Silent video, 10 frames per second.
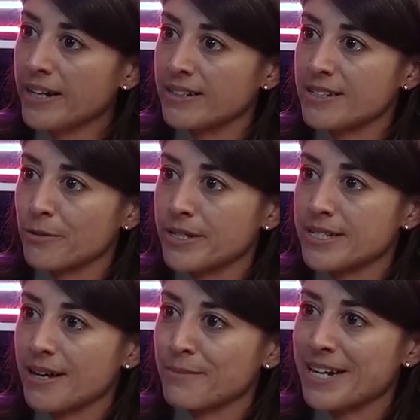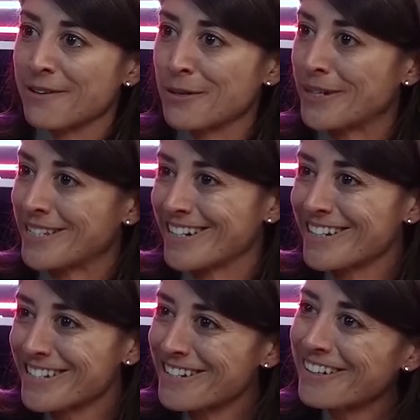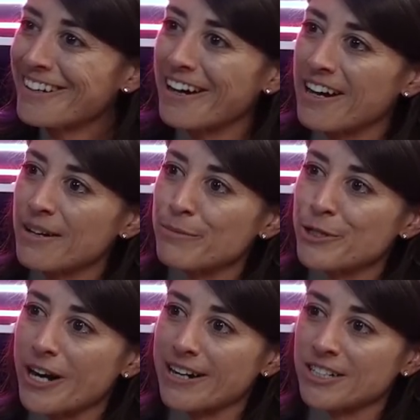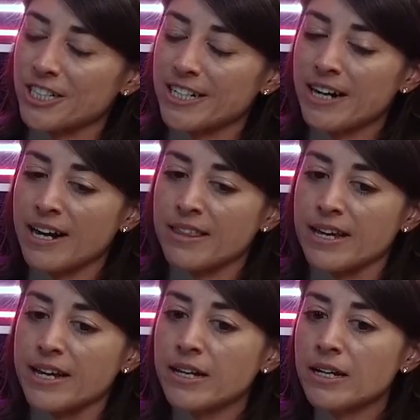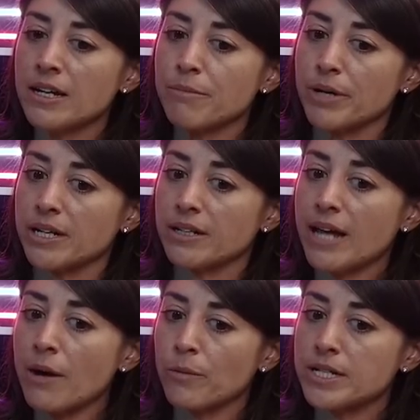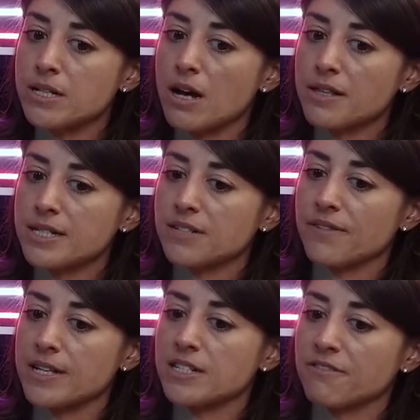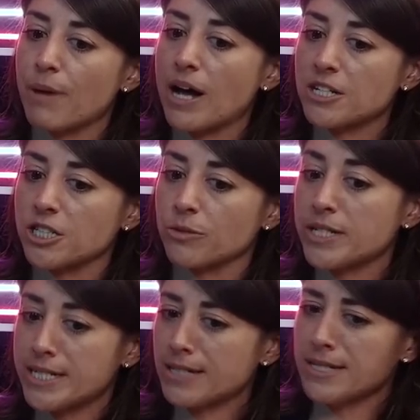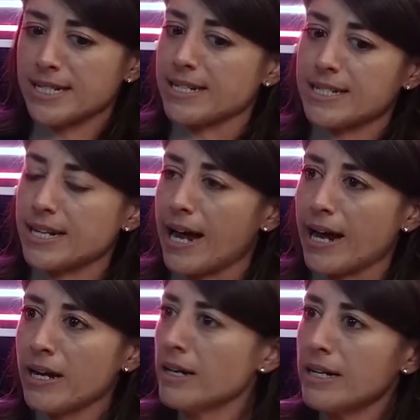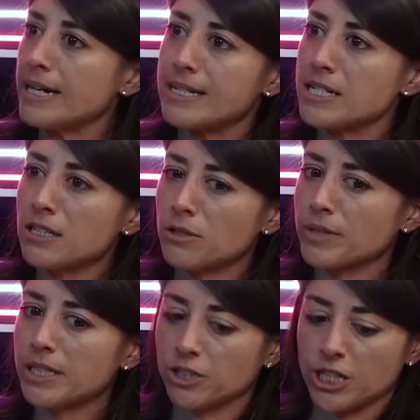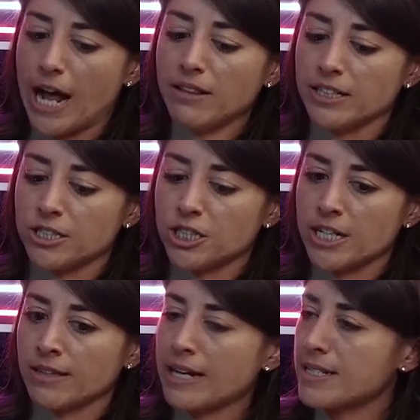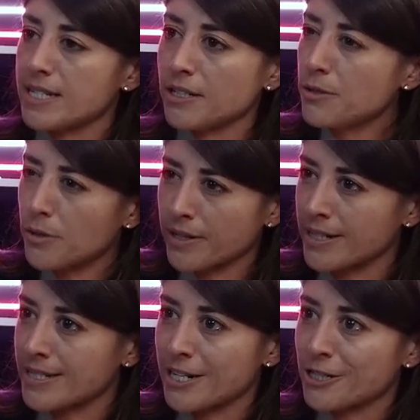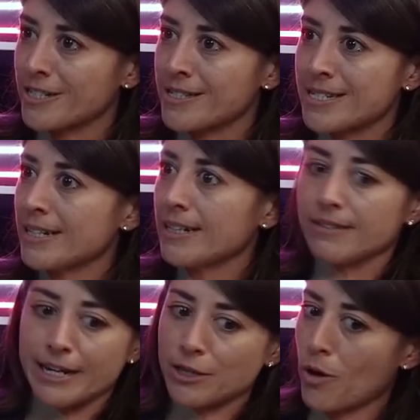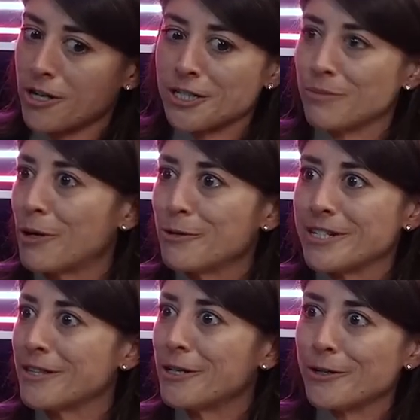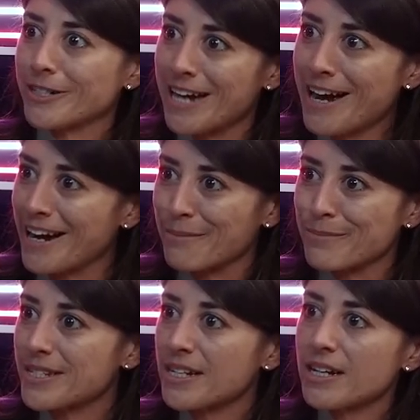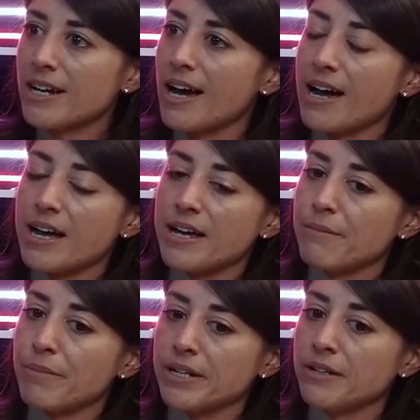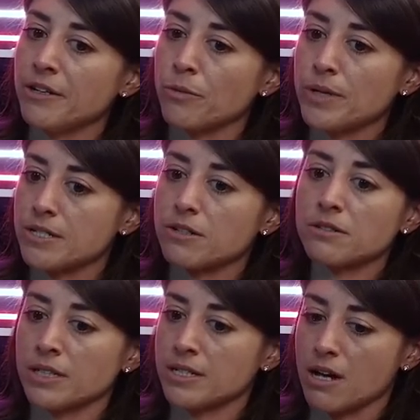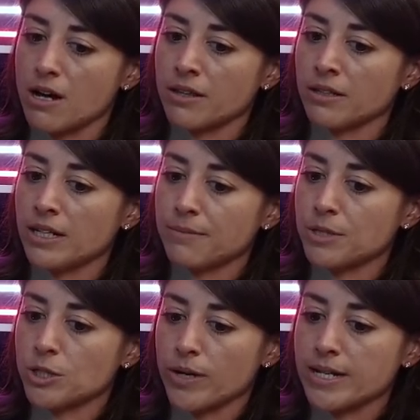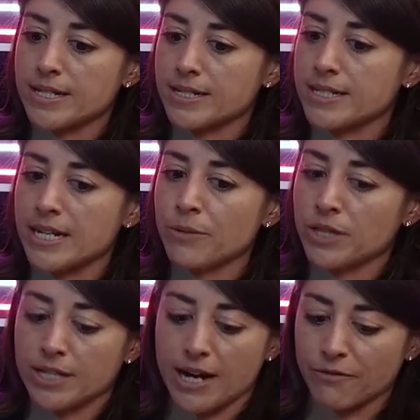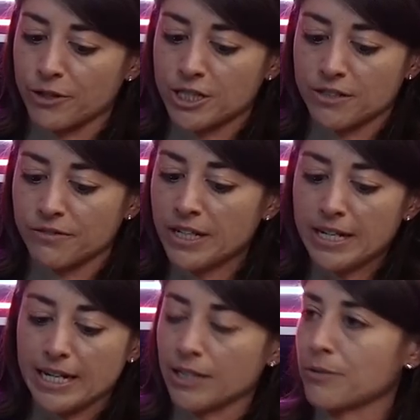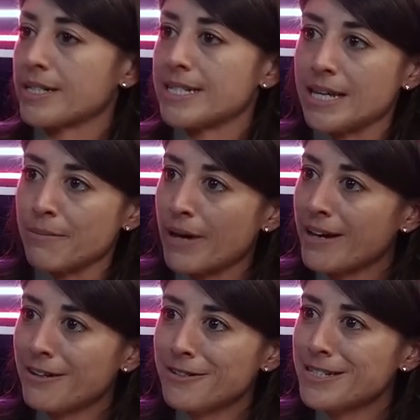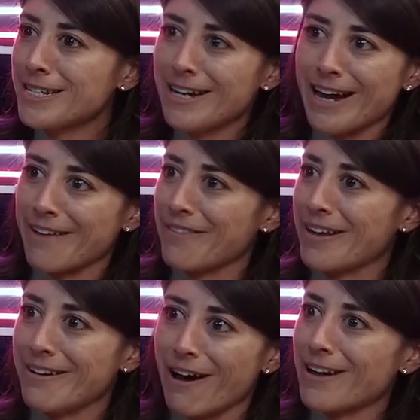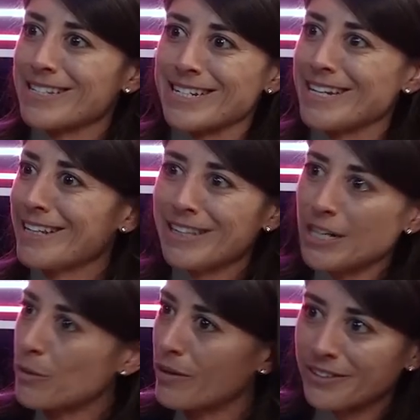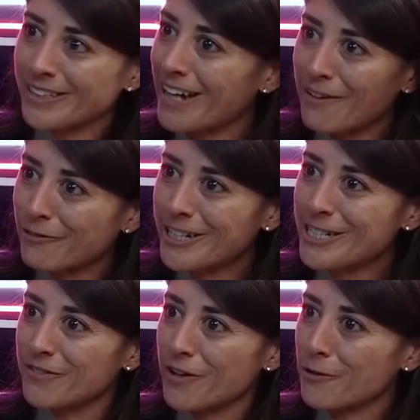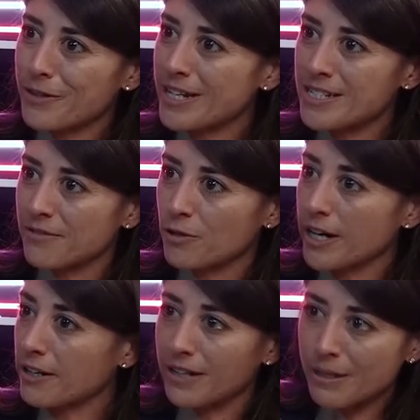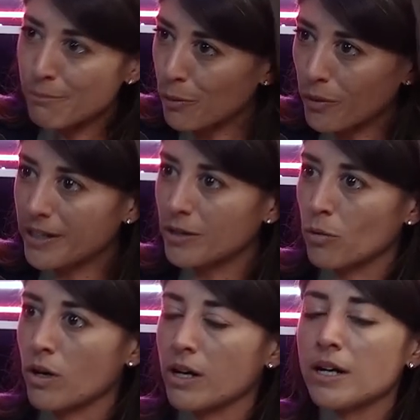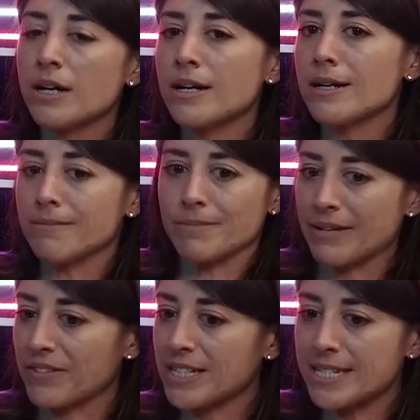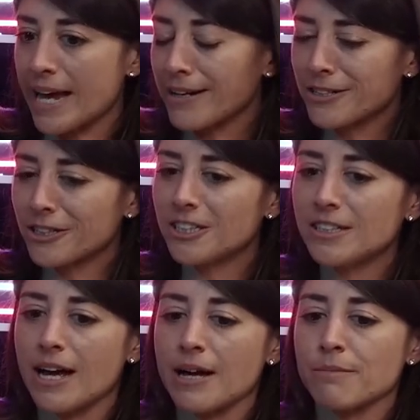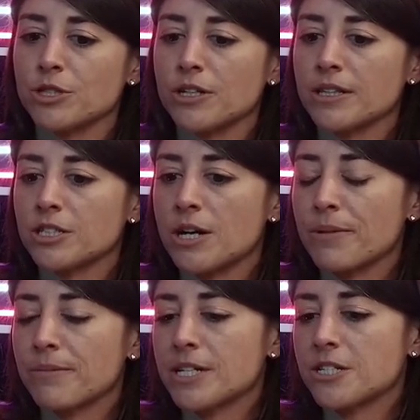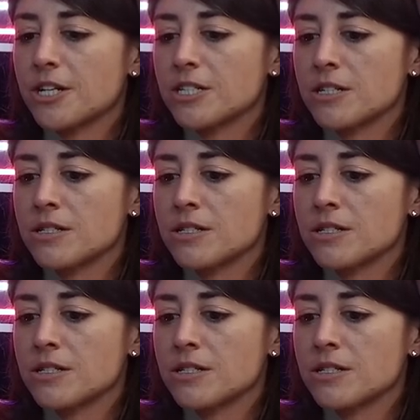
It's always comes down to business um, strategy, I think. But yeah, we saw this defensive posture. We still see it today it's still a real challenge in legacy news organizations like the Washington Post and the New York Times. Uh, but you know, we certainly saw it in the lead up to 2016 with the coverage of Hillary's emails, and then not seeing the equivalent coverage of other things of greater import or even scandal um, during the Trump administration.